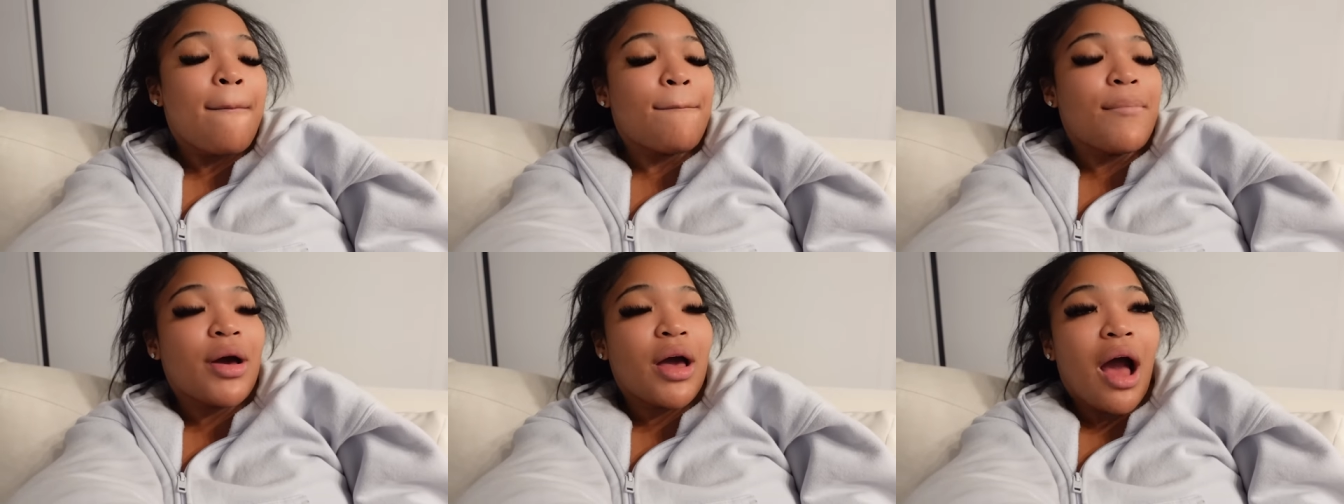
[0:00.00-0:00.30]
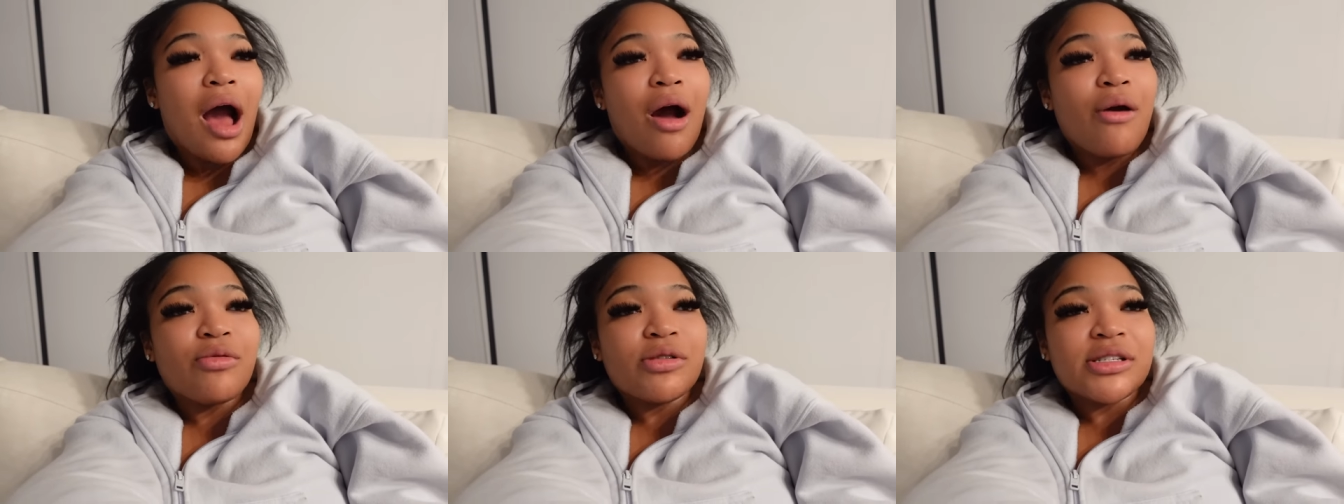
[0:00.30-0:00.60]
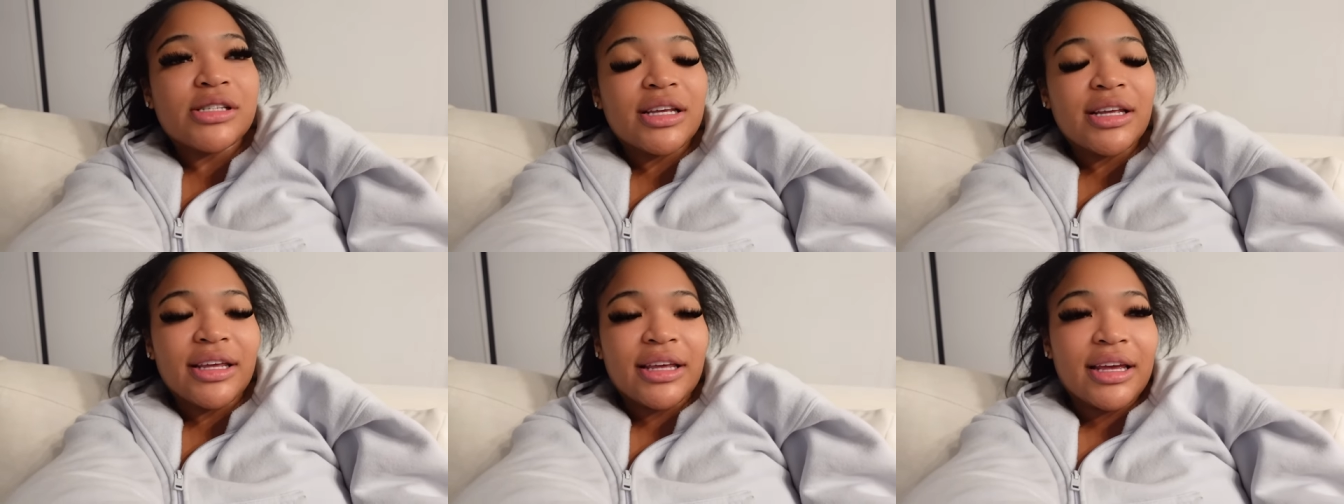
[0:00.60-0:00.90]
but I
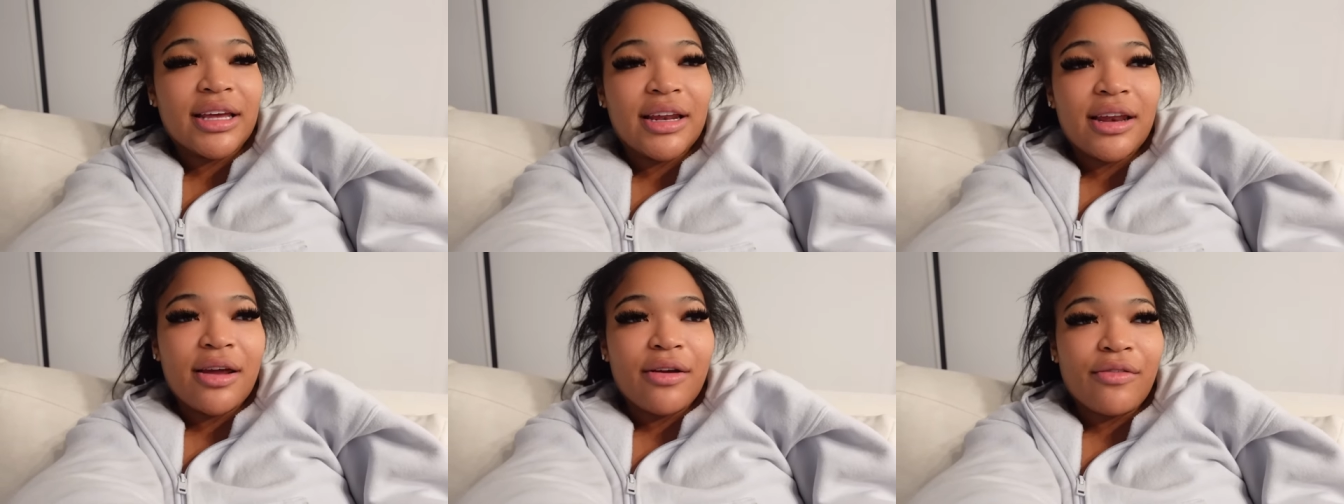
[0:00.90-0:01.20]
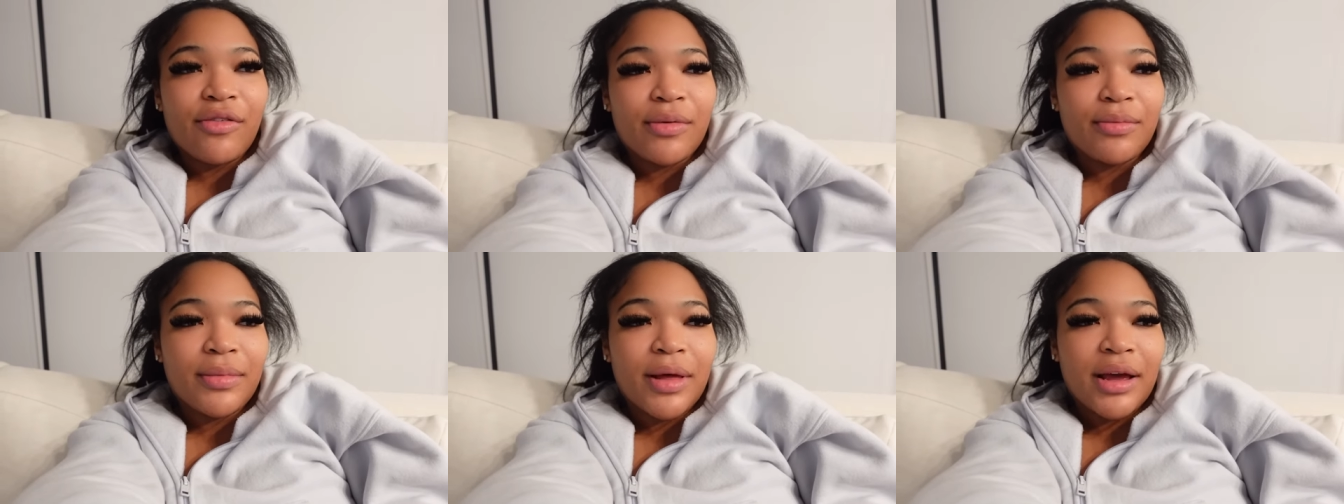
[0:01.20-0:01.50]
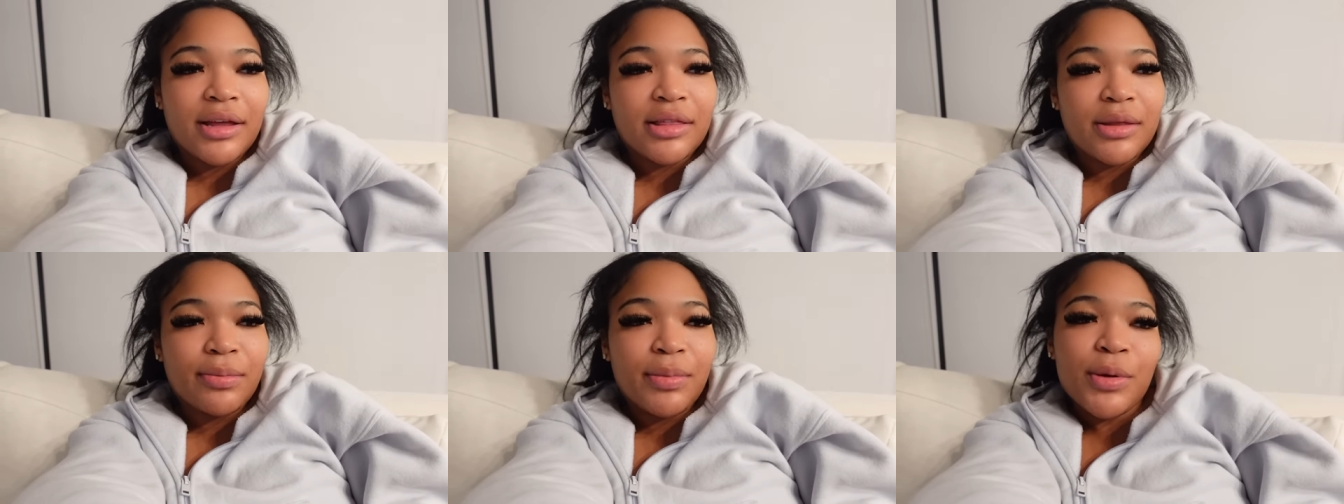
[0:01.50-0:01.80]
wasn't getting it from
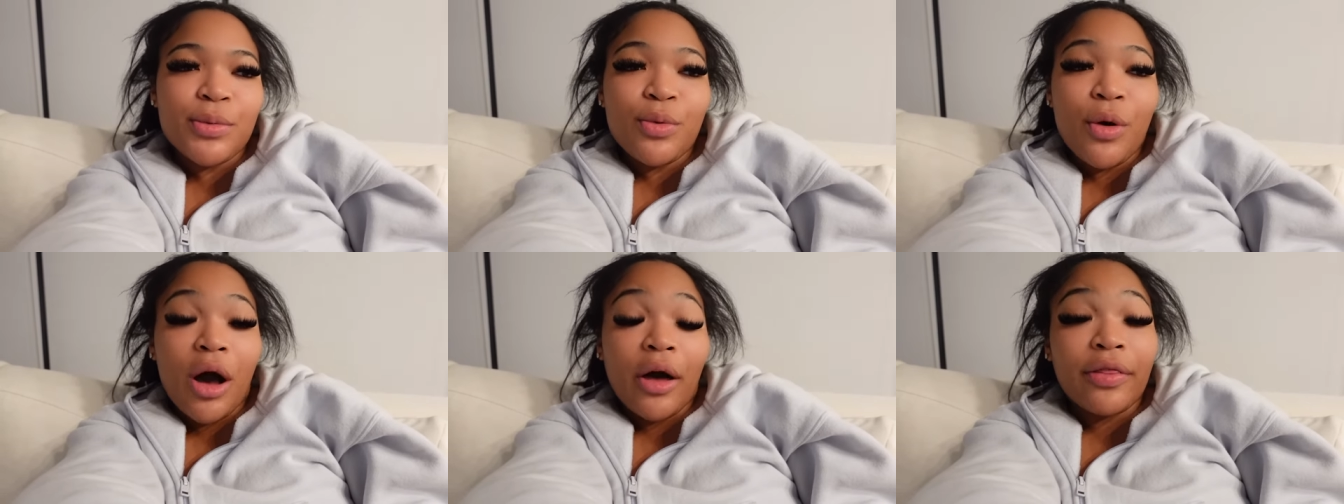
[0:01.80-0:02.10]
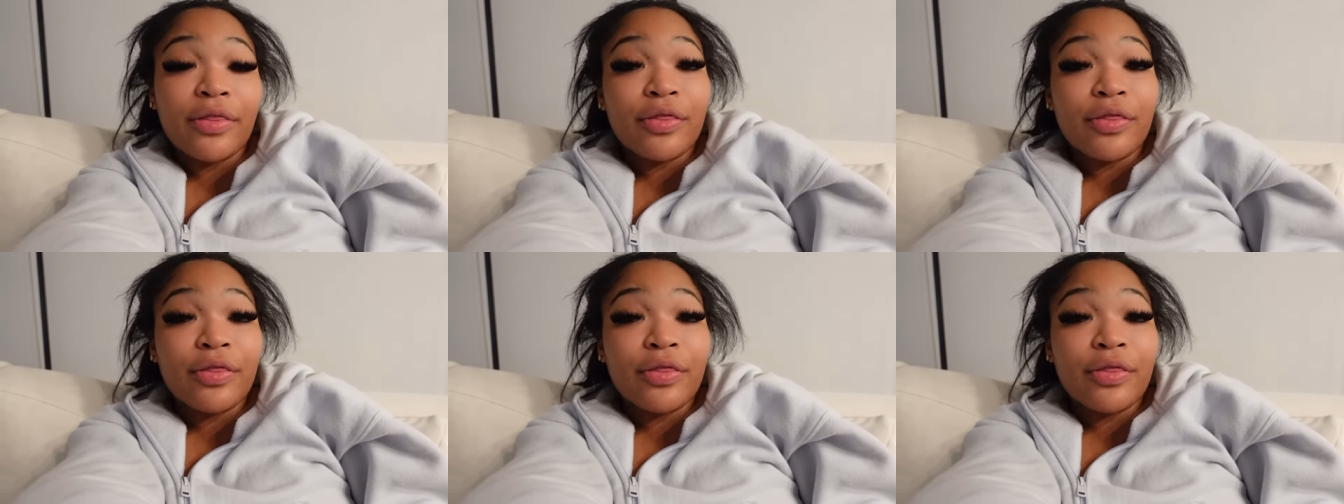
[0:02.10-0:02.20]
like the people I